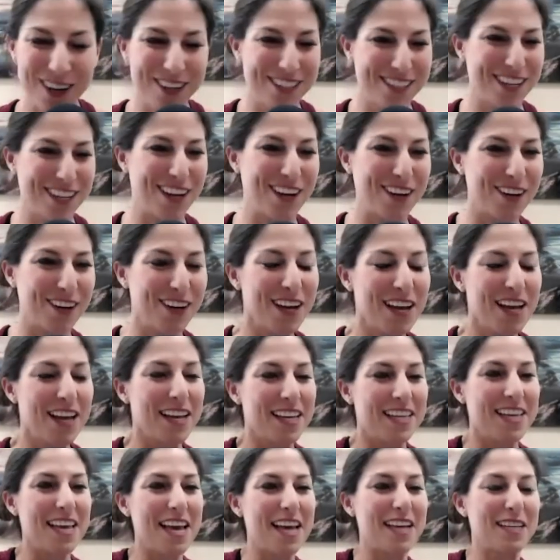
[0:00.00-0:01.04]
so
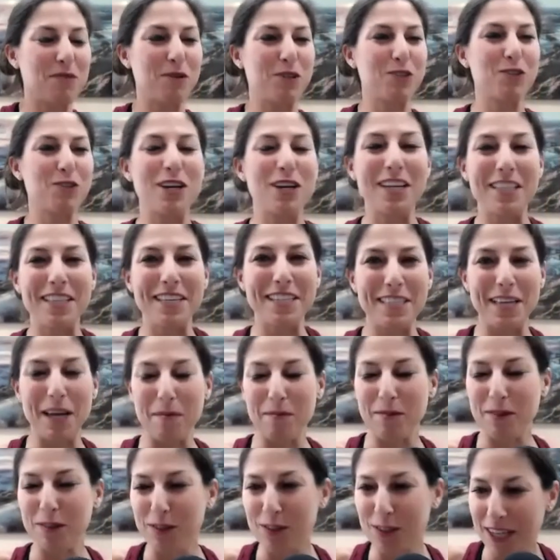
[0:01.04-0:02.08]
yes we're drinking the same
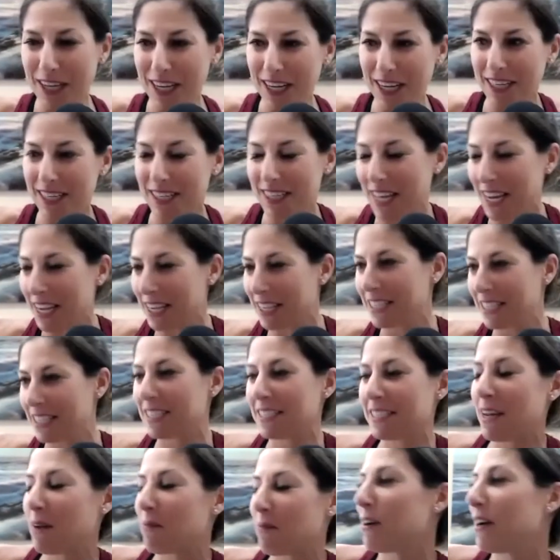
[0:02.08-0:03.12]
kool-aid thanks
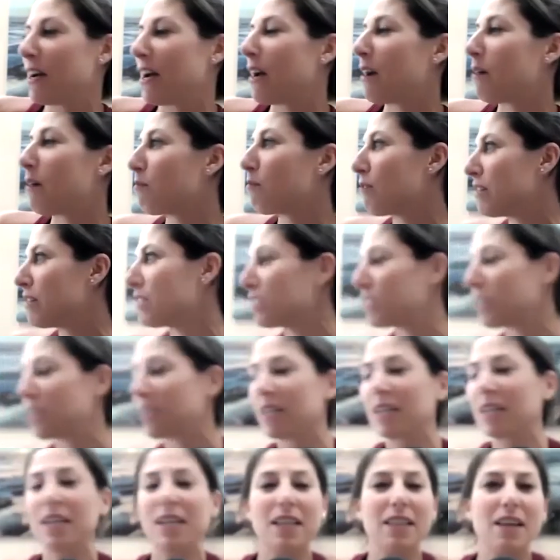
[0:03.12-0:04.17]
deborah i appreciate
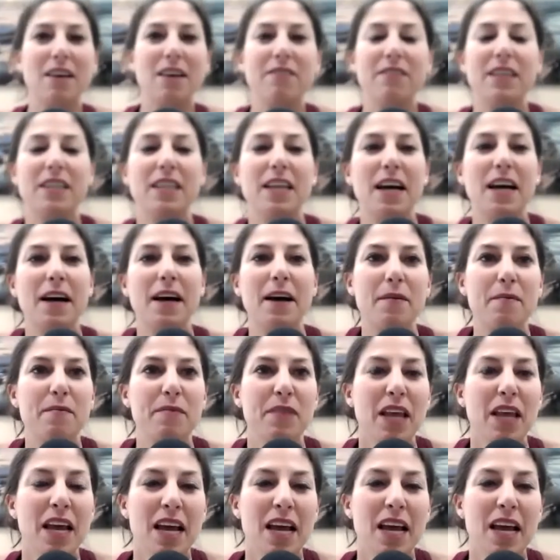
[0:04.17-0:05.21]
it i love it um,
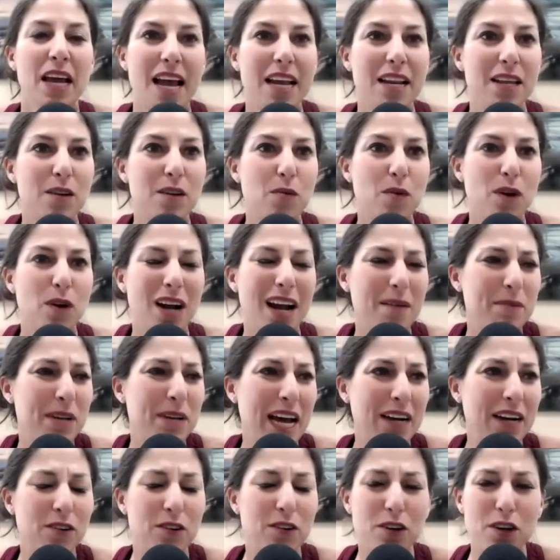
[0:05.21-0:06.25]
anywhere i mean
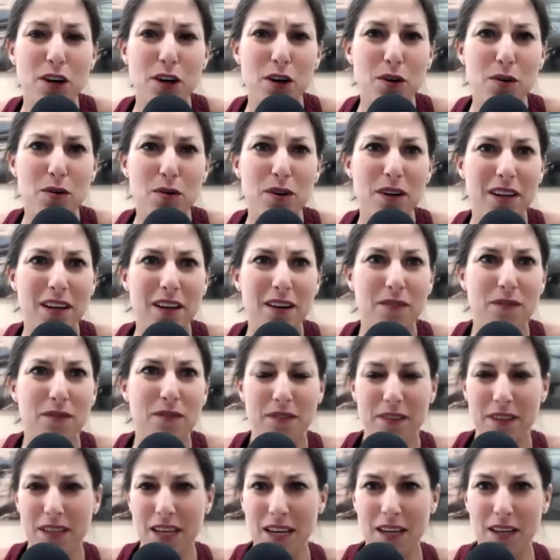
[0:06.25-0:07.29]
i don't know if
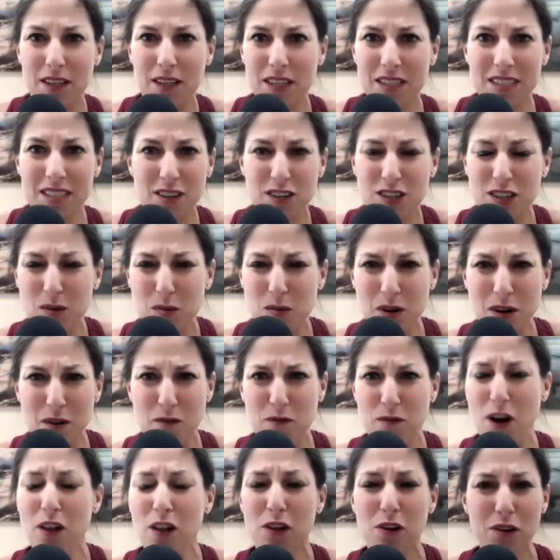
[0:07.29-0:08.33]
they is there somewhere to
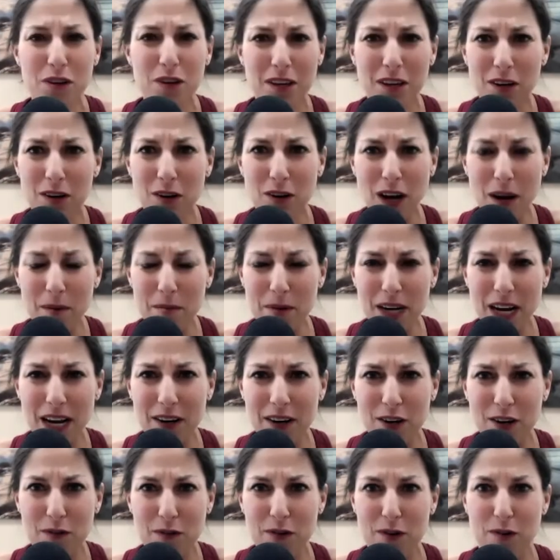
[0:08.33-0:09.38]
follow you i mean i don't
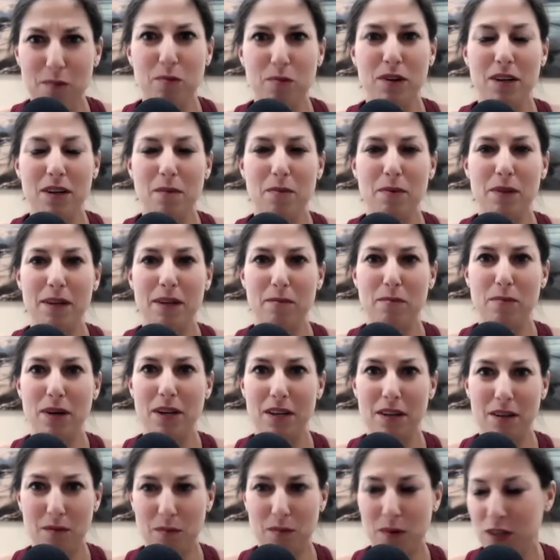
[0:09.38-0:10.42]
know if you're putting up
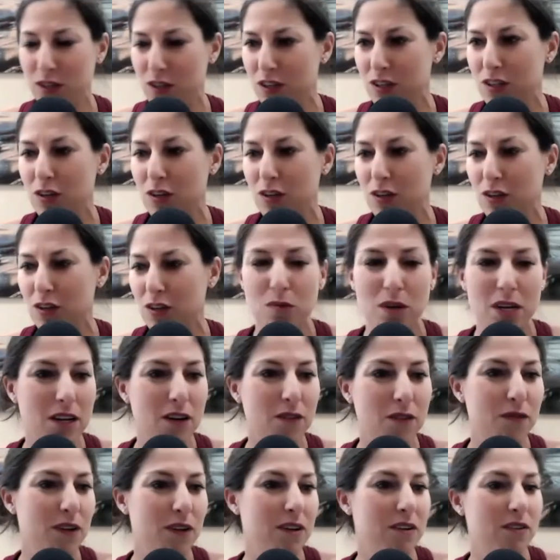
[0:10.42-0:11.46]
a bunch of social media
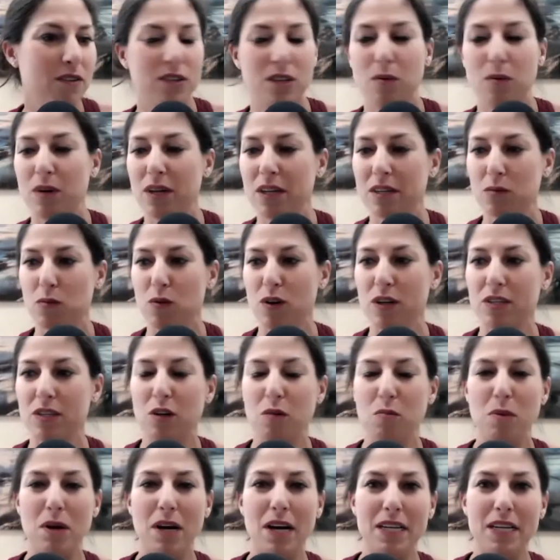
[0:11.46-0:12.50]
if, the, someone else wants you
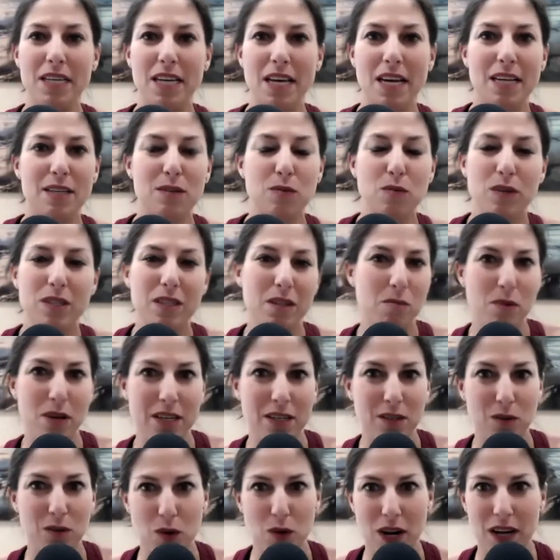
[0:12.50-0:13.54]
on podcast what's the
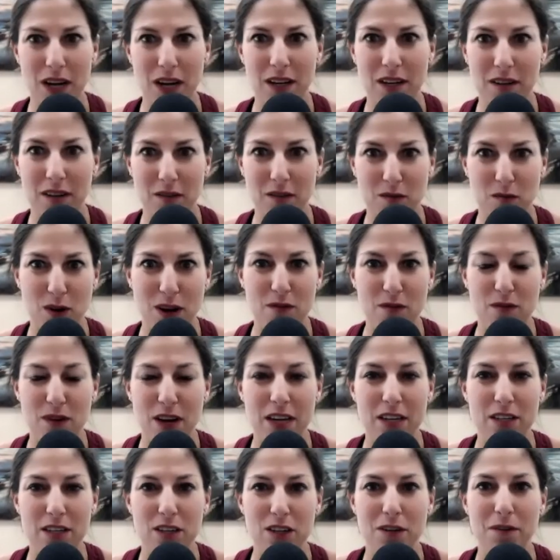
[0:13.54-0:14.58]
best way way to
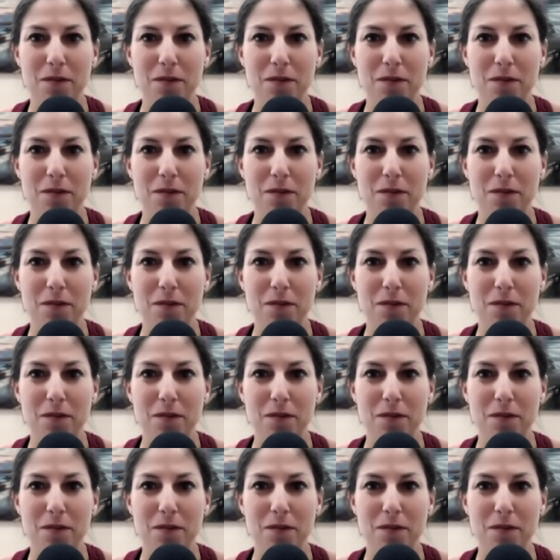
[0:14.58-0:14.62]
find you